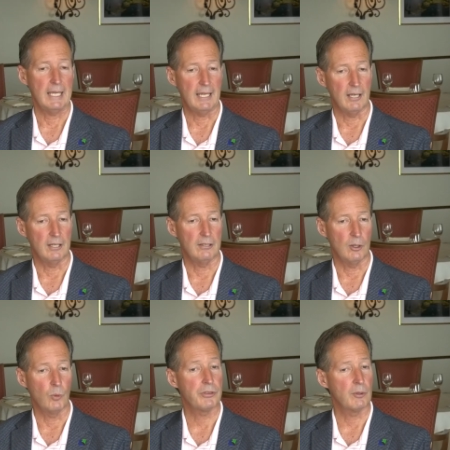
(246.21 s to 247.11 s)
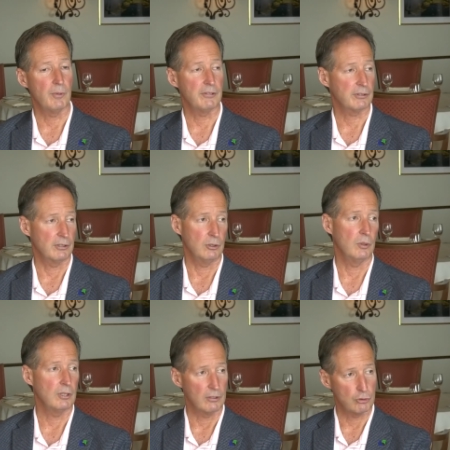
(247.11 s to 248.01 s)
And uh, what they're basically
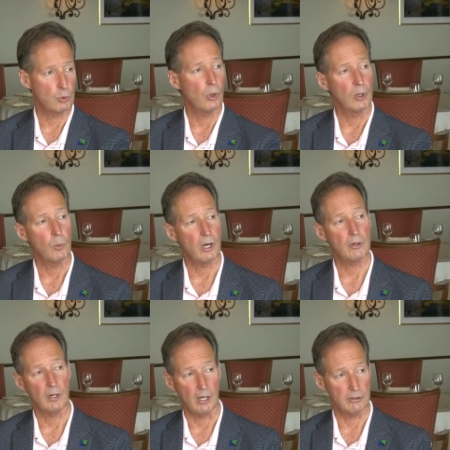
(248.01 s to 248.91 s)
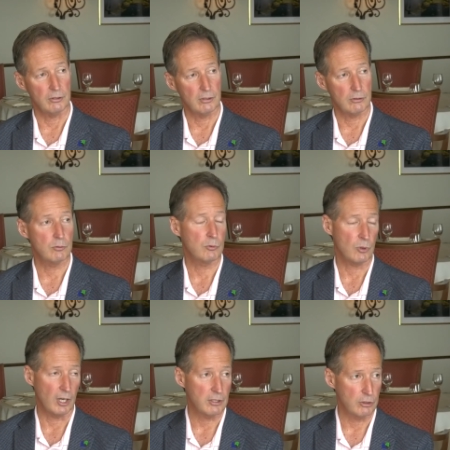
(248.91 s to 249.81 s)
doing is drawing water out,
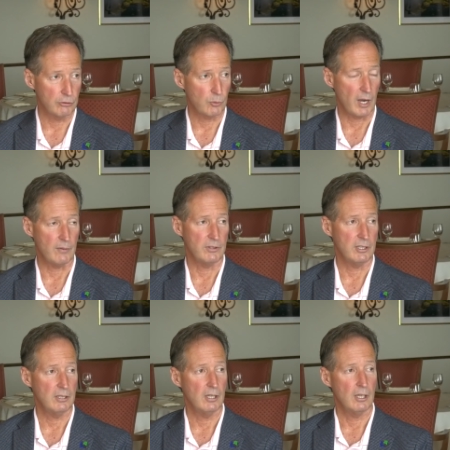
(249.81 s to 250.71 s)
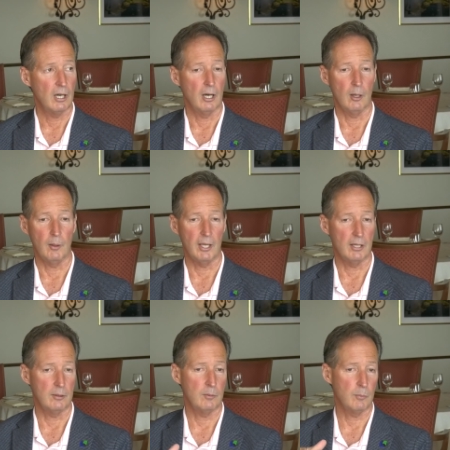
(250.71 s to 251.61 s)
trying to use gravity, uh,
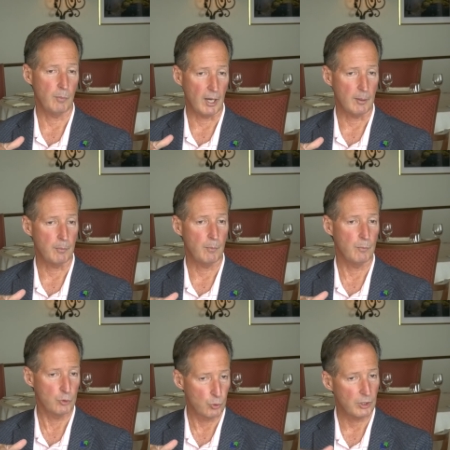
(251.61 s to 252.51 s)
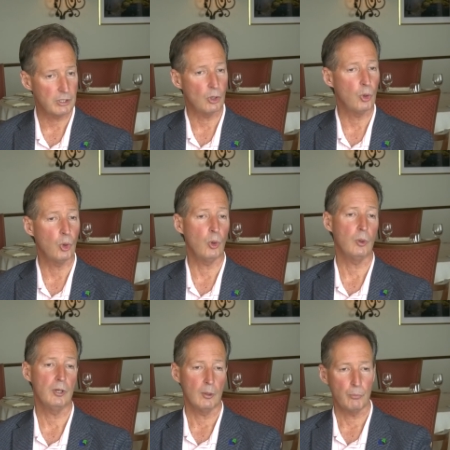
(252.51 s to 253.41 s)
and by drilling the
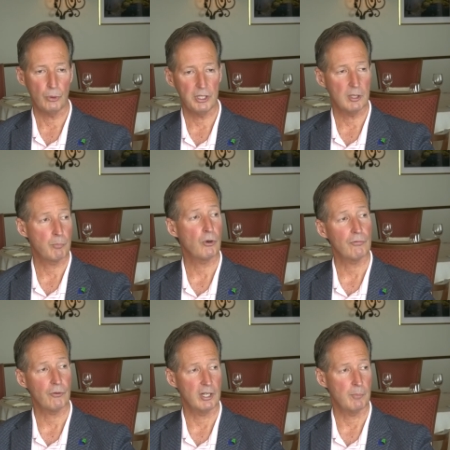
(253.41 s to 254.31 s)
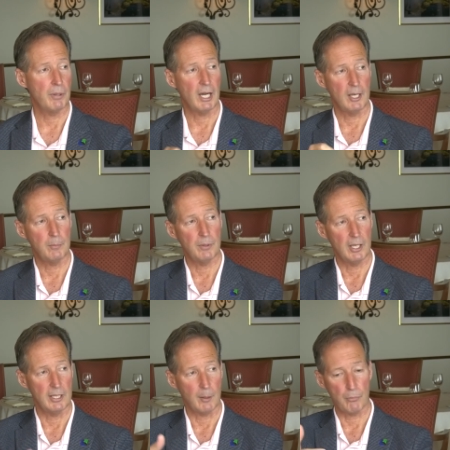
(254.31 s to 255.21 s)
hole, putting in perforated pipe
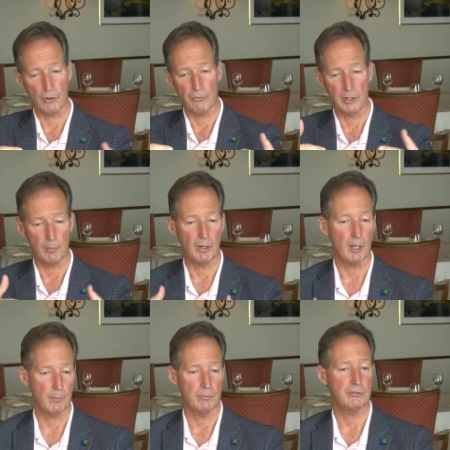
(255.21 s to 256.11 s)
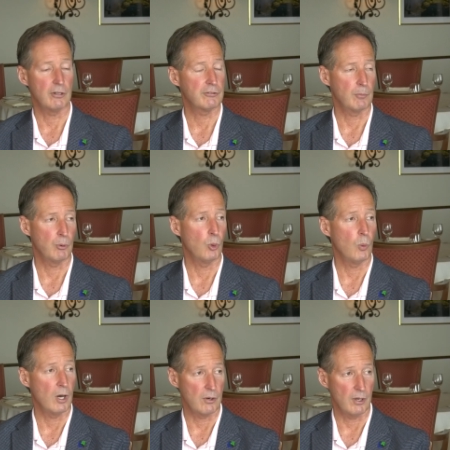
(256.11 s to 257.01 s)
and that perforated pipe starts to
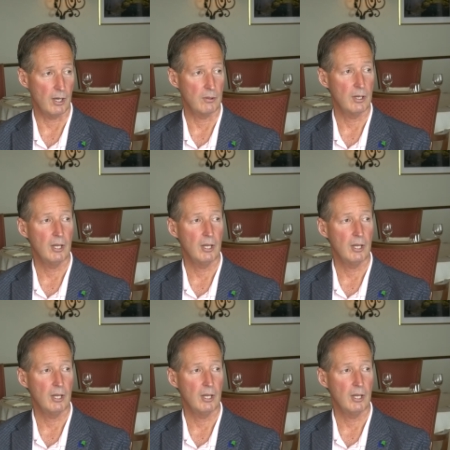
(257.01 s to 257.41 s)
pull water out.